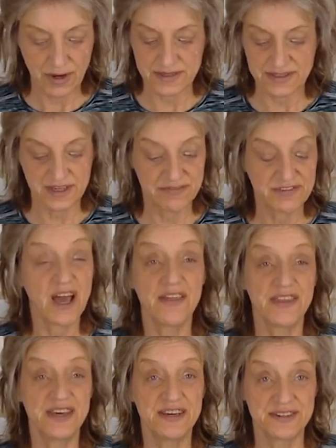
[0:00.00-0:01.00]
Right, I've
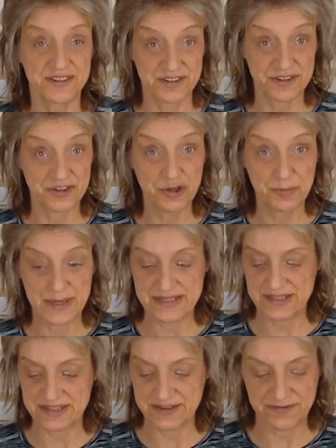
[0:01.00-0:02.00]
cut the two
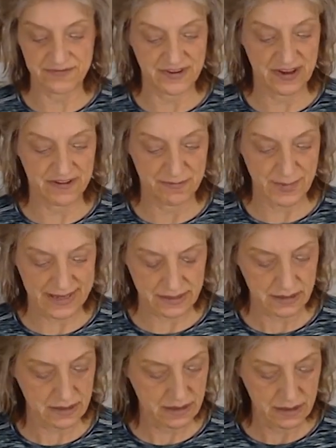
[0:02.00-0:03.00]
pieces of, of
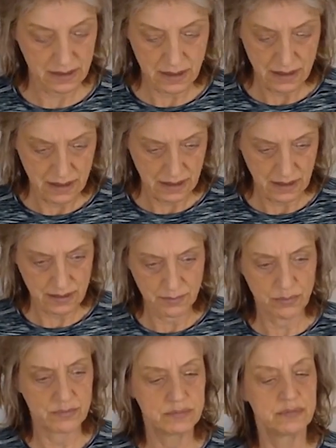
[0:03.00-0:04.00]
metal.
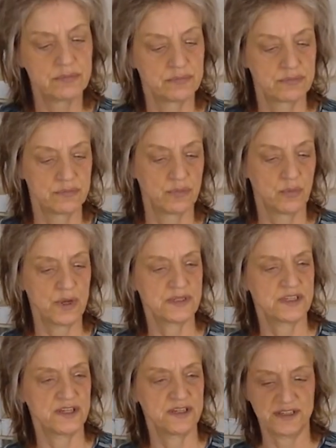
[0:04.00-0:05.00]
Um,
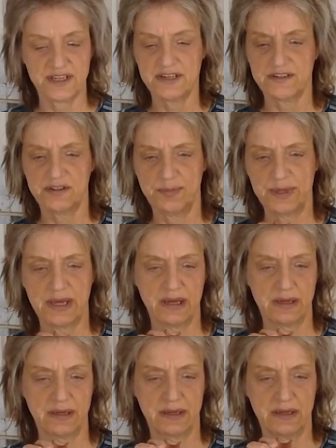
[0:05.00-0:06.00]
one turns out to
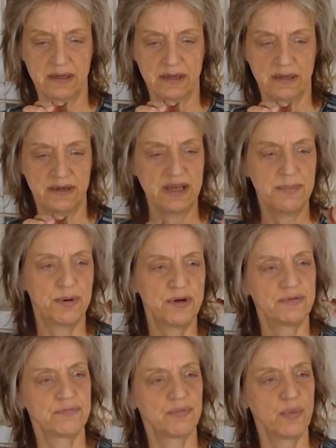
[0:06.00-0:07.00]
be deeper
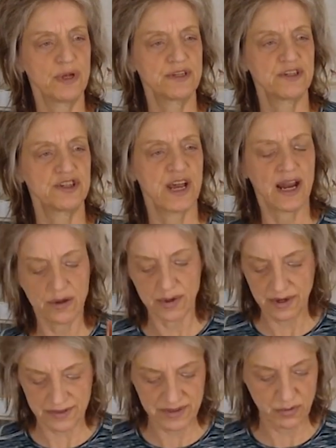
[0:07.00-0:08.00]
and one
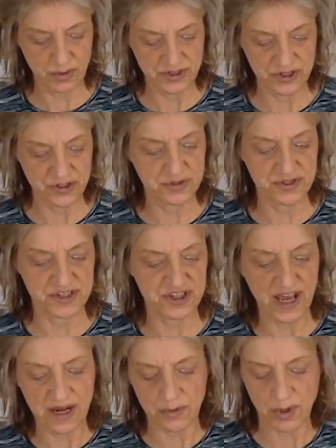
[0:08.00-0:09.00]
shallower. I think we'll choose the
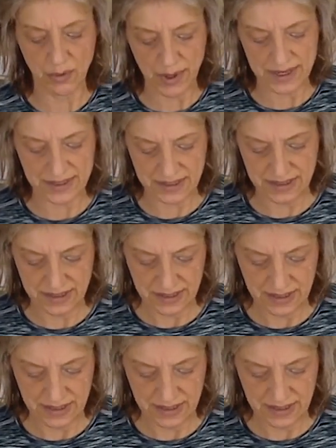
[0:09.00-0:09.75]
shallower one